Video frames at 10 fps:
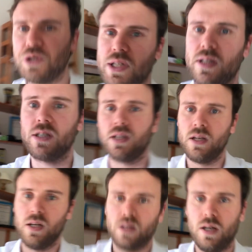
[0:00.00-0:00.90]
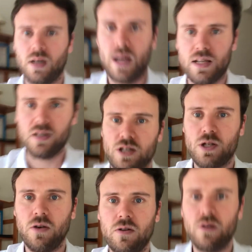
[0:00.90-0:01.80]
which is, as a
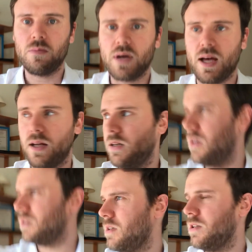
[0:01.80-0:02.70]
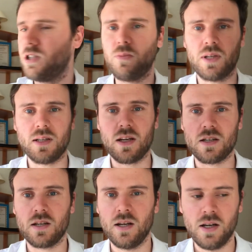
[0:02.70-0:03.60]
southern man, something
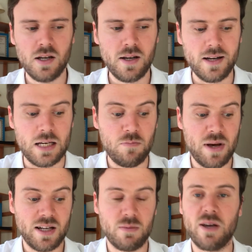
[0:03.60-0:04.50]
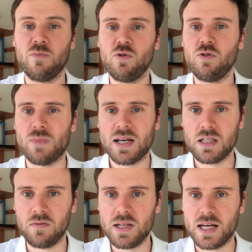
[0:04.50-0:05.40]
that impacts my mood
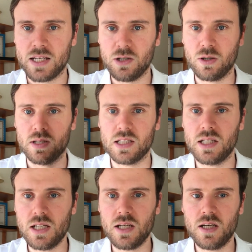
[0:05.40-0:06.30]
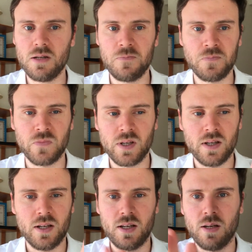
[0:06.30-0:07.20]
massively. As you can see,
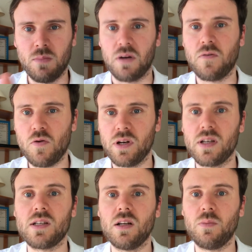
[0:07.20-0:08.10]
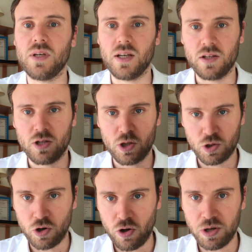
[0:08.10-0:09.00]
my phone is still being
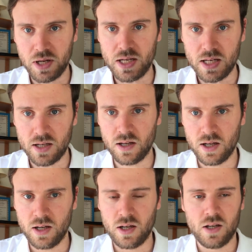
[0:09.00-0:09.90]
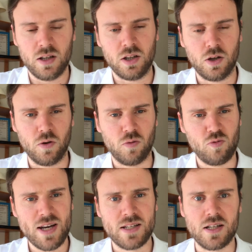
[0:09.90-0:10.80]
sturdily you know,
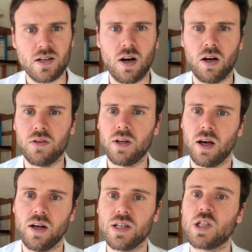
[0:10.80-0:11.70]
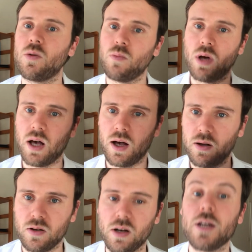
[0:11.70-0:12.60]
resting on uh, some
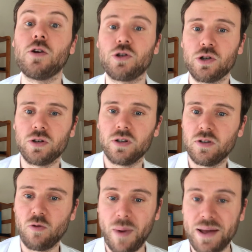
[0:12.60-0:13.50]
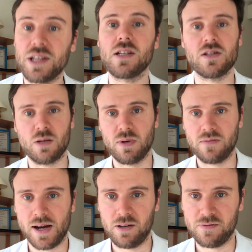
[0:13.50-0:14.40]
uh, literature, romanticism, and
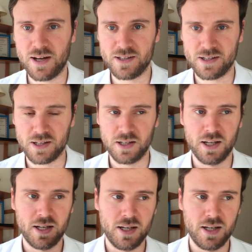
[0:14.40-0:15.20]
Final Fantasy,